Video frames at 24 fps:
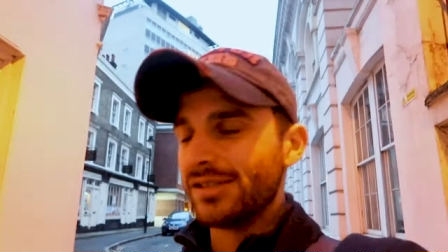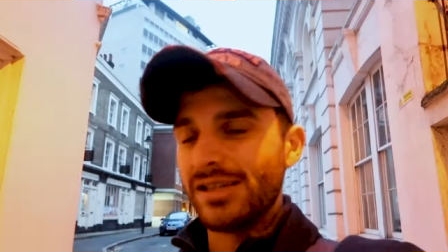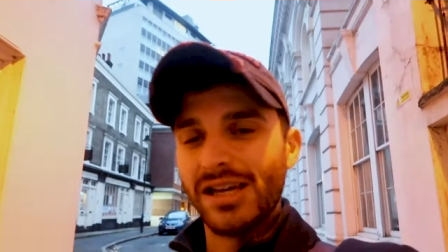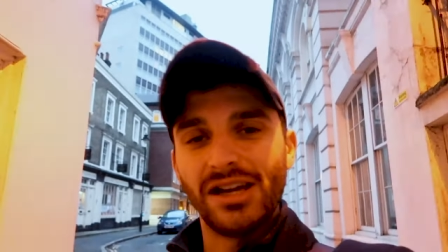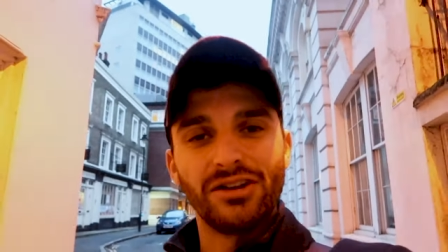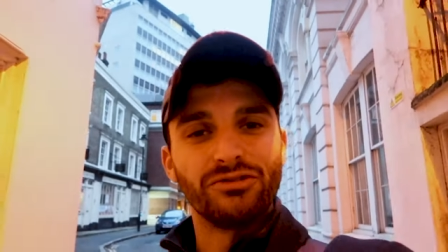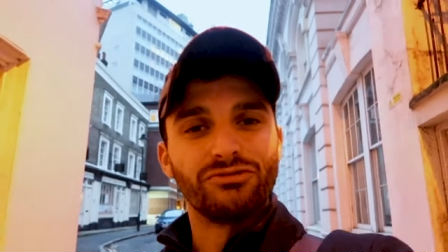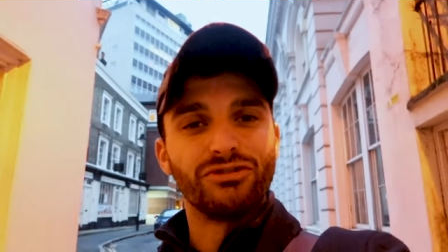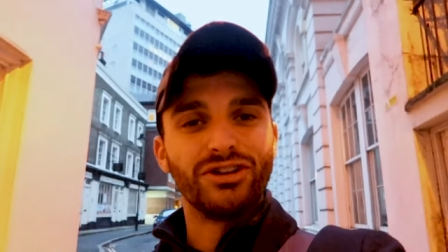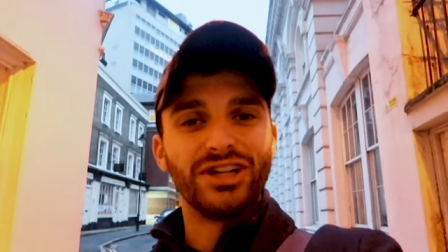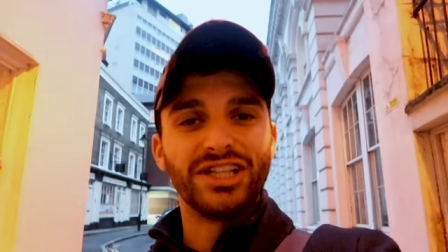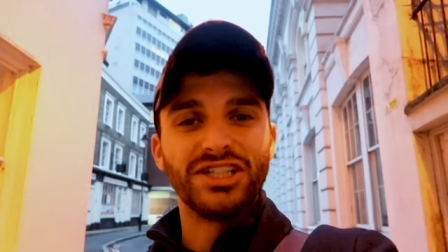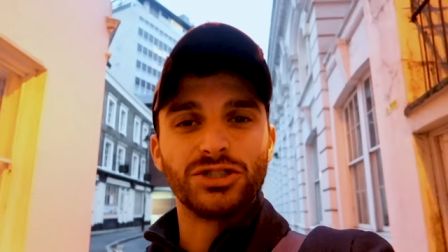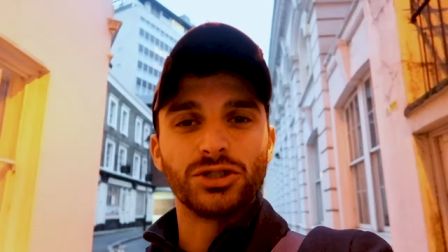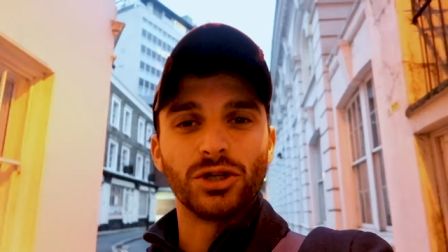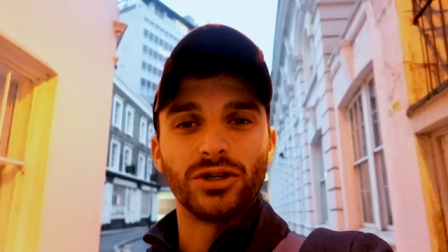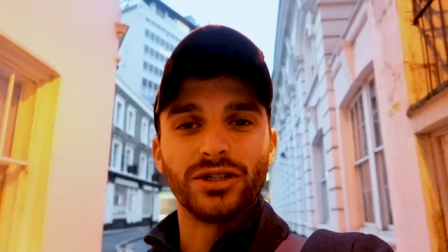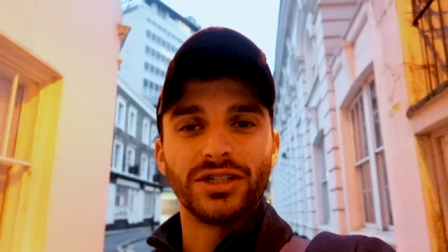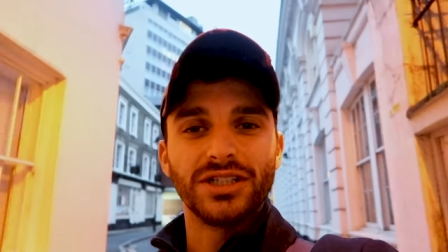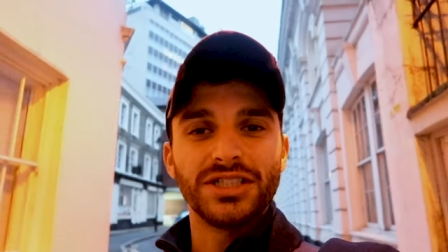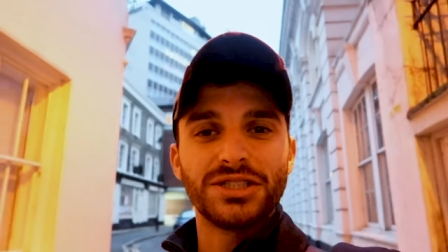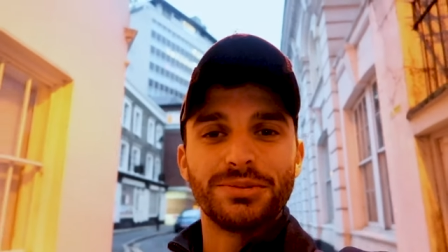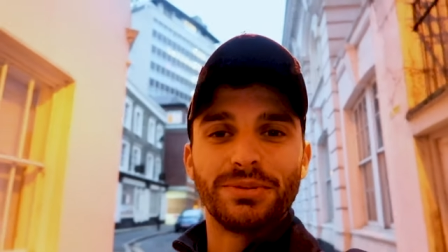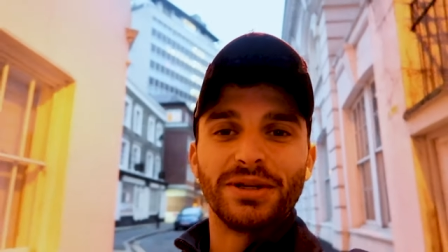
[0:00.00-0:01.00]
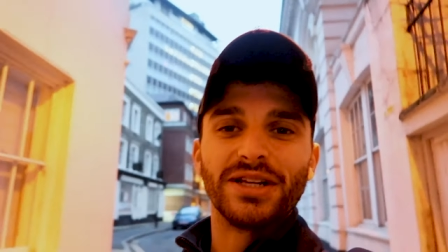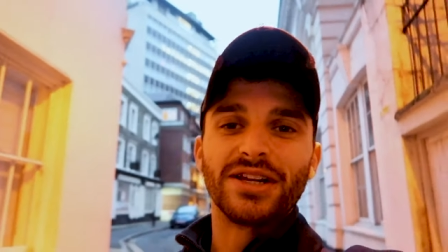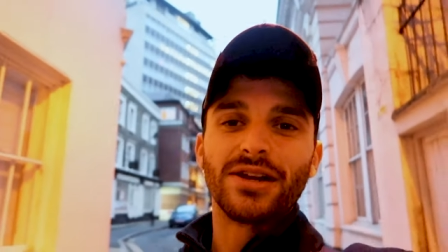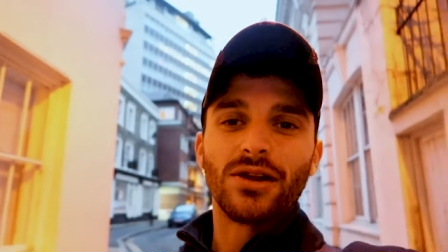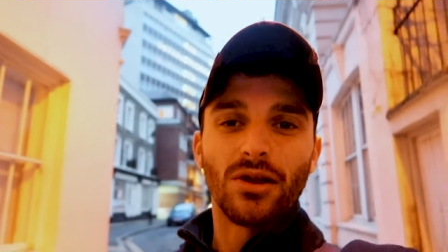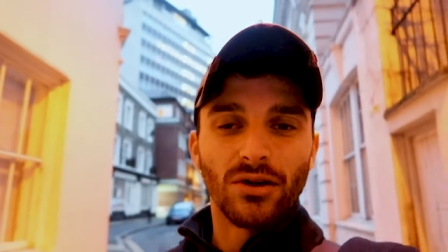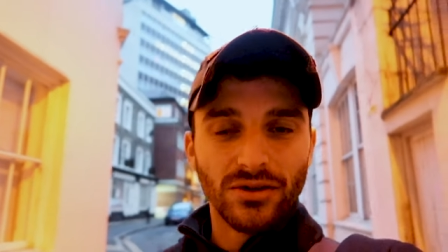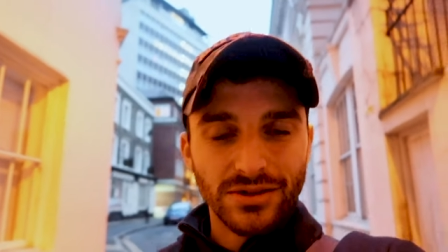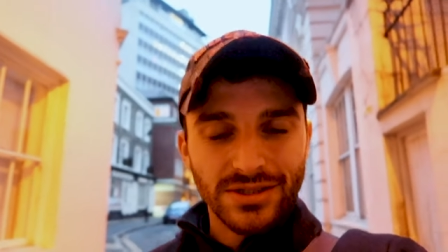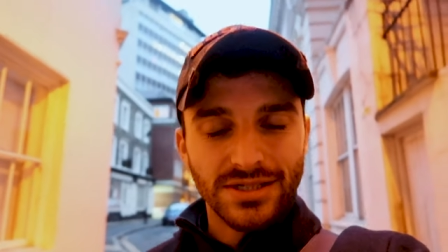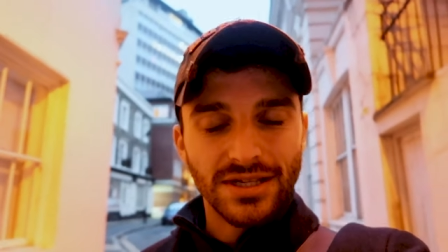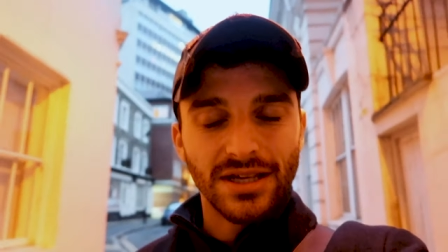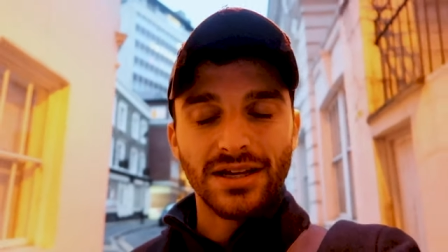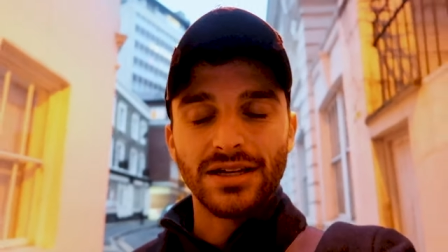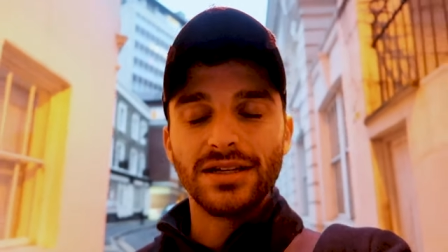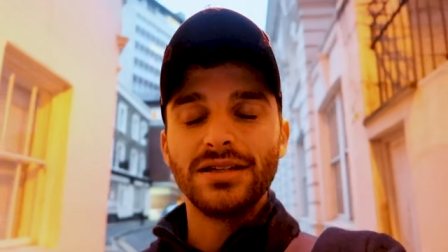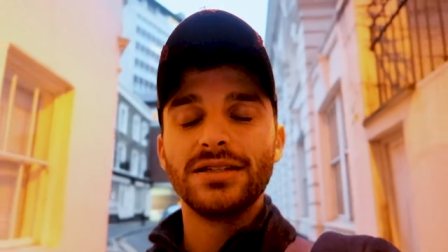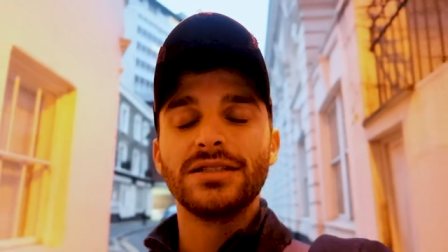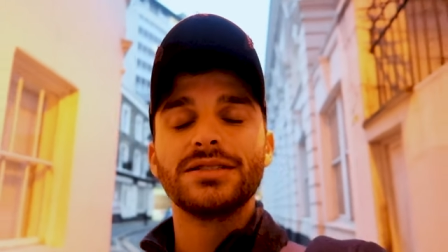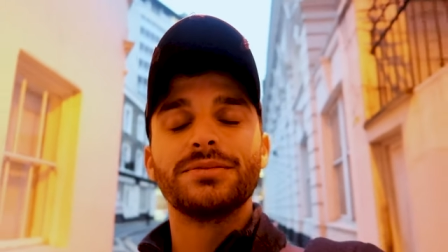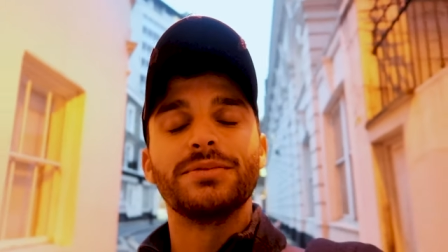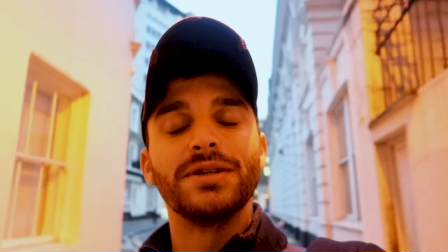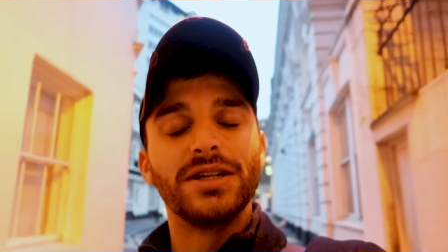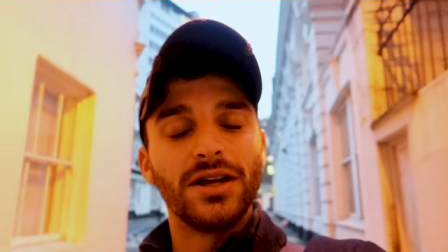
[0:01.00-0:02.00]
Yeah, really enjoyed it. It's been a long day.
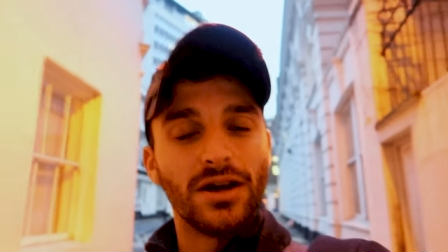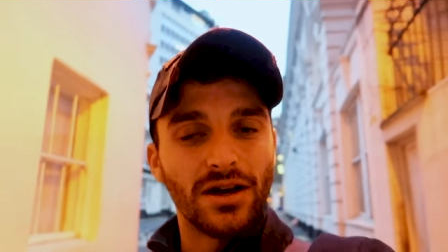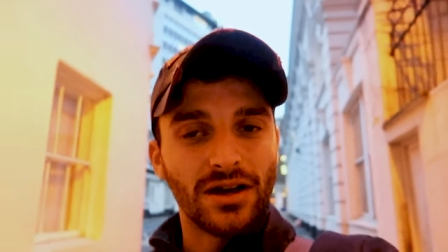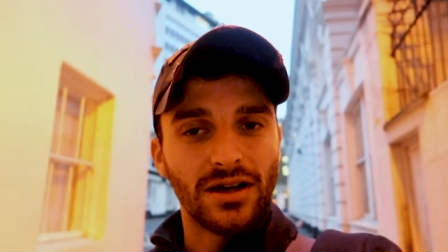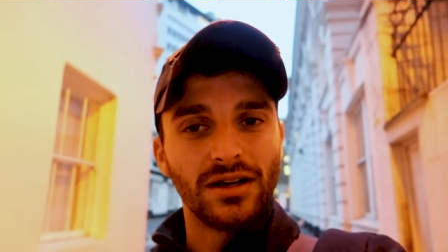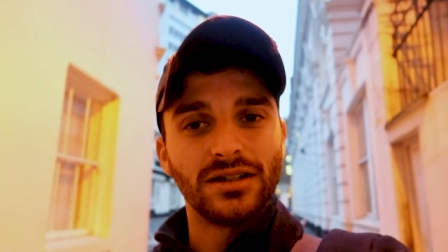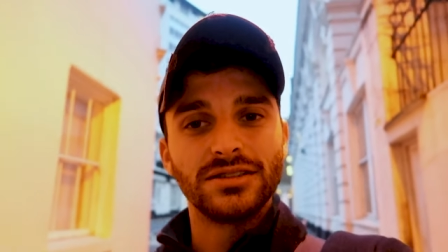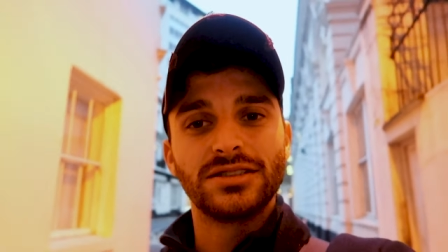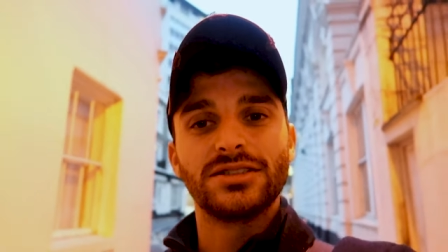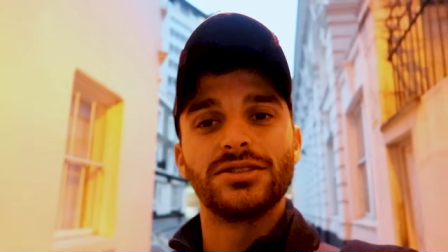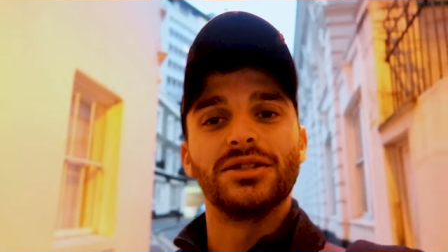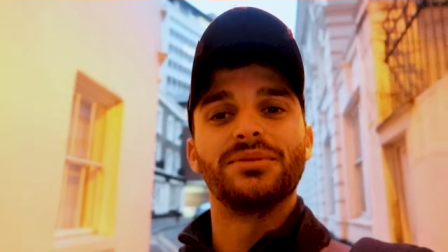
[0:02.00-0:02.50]
It's been hard,